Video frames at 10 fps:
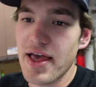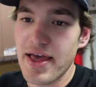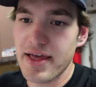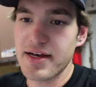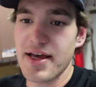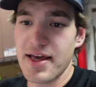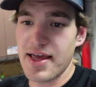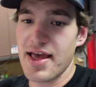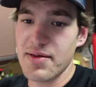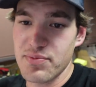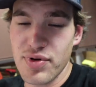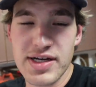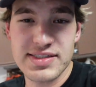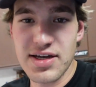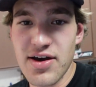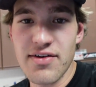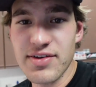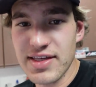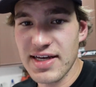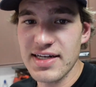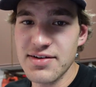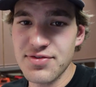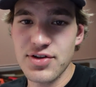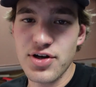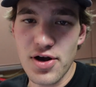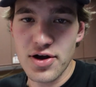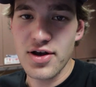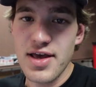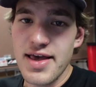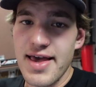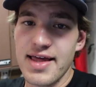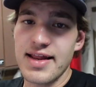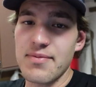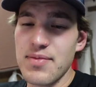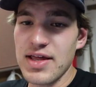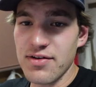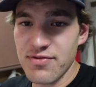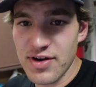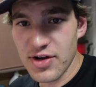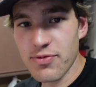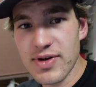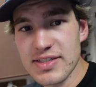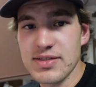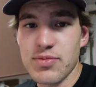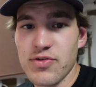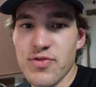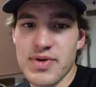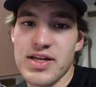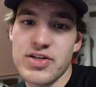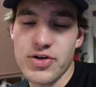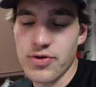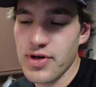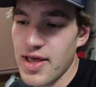and I had priced out everything I needed for the car and had made it very reasonable for me to do.